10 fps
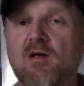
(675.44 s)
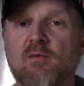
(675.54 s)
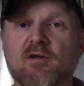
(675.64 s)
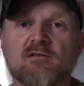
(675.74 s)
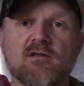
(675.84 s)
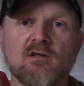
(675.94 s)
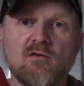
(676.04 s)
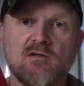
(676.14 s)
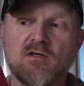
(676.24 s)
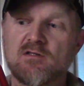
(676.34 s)
But it's a good
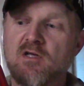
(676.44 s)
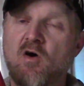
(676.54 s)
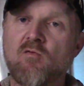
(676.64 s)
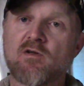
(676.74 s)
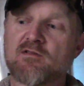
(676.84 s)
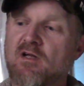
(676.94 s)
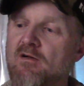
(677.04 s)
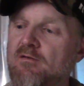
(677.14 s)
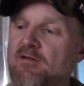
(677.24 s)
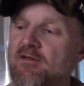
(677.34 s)
little cook stove, and it's
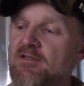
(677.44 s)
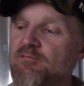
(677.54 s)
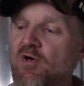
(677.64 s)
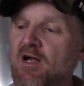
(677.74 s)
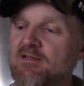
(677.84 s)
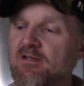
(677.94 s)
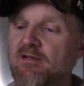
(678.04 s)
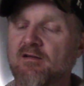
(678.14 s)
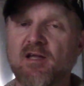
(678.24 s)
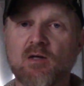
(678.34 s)
on, I think it's priced
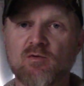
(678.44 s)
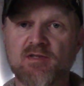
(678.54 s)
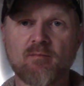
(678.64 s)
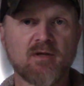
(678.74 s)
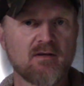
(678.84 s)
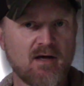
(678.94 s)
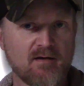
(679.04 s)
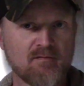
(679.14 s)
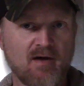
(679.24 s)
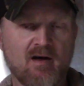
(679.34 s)
at, I think it was
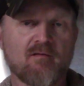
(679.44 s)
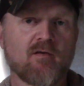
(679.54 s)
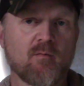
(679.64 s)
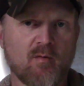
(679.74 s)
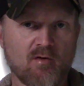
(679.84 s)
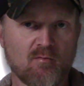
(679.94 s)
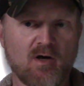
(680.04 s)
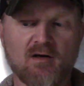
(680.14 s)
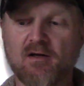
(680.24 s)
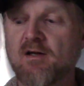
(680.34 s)
$17.95 if I remember
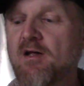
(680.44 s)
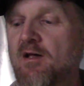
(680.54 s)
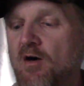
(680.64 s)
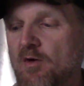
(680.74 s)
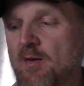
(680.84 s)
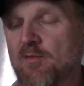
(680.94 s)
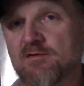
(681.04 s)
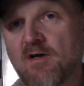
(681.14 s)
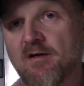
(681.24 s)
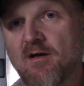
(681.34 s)
correctly, on
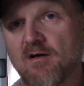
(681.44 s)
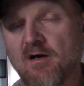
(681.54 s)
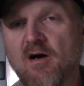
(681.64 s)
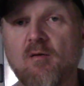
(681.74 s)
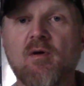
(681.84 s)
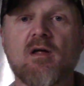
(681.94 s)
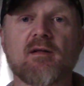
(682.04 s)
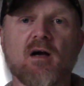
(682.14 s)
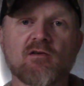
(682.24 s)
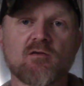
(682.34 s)
Amazon.com.
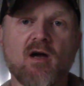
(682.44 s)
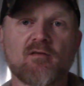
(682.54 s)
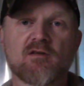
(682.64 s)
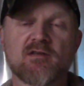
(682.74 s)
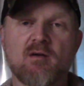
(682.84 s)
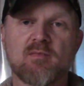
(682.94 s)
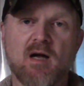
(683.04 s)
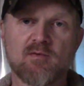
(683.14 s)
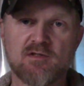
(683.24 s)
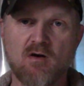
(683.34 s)
They also have these same
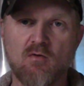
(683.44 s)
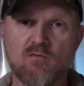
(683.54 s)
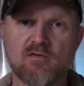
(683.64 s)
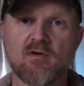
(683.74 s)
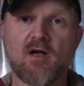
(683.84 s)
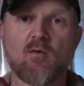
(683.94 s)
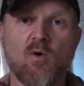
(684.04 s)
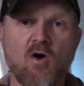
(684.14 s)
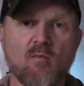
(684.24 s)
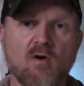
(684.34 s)
type stoves at
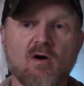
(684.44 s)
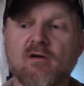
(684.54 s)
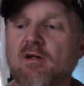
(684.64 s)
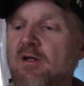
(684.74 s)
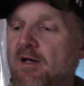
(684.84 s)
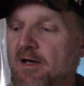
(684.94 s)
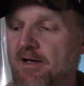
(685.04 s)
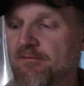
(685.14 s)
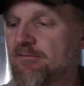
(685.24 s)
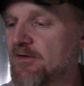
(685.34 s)
Walmart,
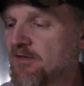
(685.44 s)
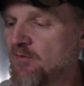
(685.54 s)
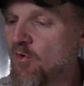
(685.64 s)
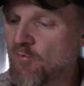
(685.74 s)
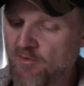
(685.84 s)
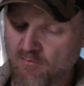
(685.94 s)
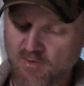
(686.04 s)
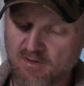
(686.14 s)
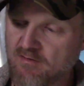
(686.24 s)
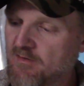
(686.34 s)
and these things work really
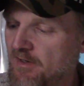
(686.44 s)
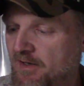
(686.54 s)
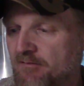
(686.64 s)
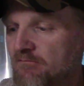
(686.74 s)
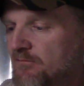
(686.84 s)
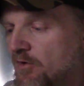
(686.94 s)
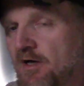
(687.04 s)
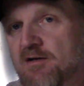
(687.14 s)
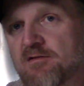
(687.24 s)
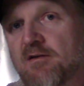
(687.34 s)
well, and they're
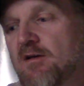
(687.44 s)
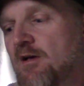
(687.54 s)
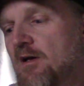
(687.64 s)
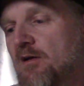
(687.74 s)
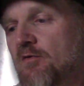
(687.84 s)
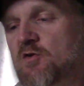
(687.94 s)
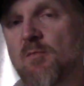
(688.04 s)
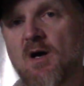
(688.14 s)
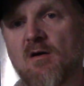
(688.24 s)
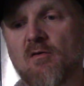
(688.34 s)
excellent. They're
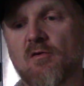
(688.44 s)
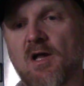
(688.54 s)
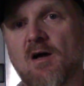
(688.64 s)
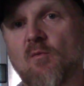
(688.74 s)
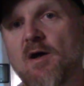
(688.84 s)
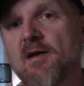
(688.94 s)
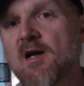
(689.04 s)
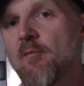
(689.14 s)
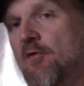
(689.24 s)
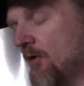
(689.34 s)
small, they're lightweight, and they
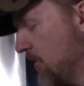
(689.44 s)
come in their